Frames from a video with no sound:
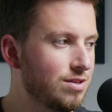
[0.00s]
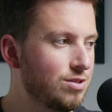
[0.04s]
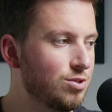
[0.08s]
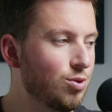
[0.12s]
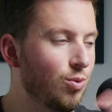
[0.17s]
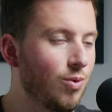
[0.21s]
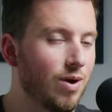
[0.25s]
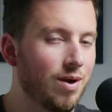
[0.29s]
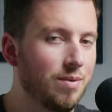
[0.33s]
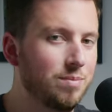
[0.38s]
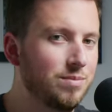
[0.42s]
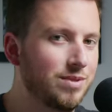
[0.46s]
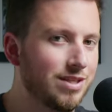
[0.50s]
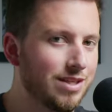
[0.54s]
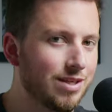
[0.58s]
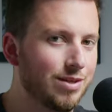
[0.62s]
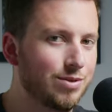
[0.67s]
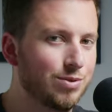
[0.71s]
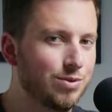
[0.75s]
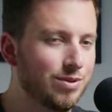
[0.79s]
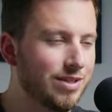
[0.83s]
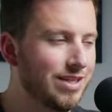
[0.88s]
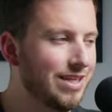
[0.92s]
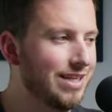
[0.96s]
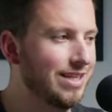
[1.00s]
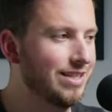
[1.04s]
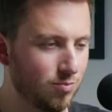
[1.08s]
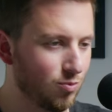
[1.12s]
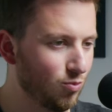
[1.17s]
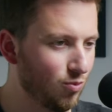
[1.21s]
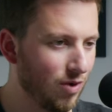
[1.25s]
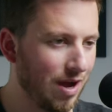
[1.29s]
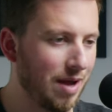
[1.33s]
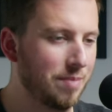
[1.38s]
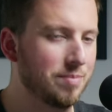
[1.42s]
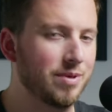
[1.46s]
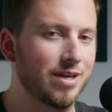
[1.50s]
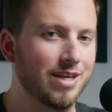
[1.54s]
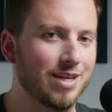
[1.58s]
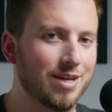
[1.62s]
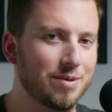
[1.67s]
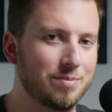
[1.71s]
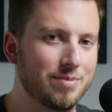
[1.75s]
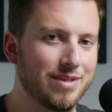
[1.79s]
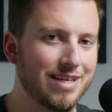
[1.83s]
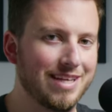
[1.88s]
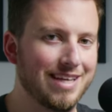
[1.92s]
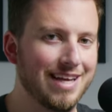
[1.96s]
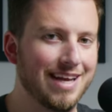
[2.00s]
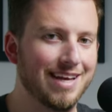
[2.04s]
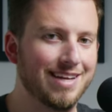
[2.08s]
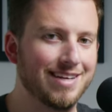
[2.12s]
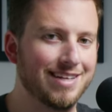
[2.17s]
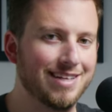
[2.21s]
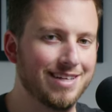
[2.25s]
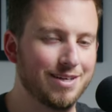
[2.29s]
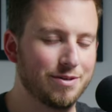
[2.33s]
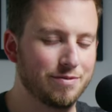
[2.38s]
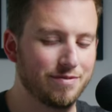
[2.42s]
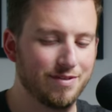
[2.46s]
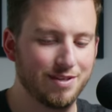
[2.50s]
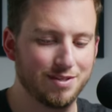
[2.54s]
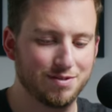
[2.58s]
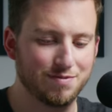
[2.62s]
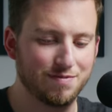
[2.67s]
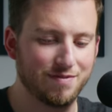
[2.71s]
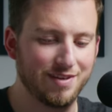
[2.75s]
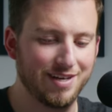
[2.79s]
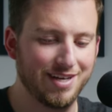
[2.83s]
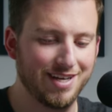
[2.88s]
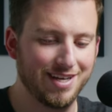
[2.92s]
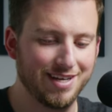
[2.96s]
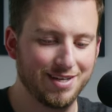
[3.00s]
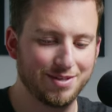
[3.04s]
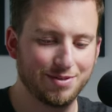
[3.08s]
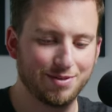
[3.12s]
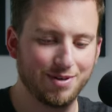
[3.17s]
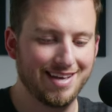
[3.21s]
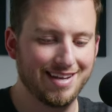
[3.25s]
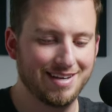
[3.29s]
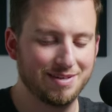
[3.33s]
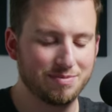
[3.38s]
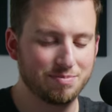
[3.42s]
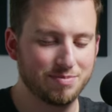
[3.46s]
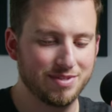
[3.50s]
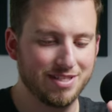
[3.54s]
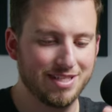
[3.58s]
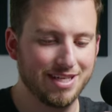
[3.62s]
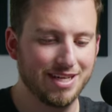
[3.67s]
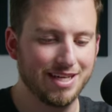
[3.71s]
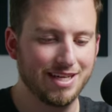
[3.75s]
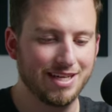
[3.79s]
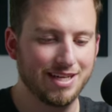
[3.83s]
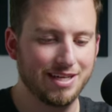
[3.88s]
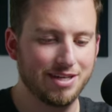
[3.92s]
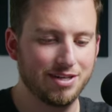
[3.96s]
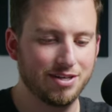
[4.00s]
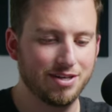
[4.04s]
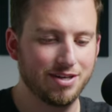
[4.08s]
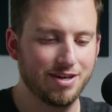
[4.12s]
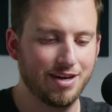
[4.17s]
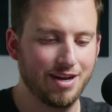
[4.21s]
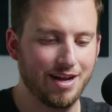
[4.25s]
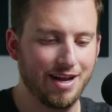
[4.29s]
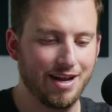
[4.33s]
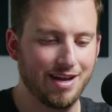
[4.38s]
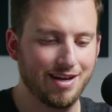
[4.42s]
So I'm literally wrapping up the edit of this video and I'm sitting here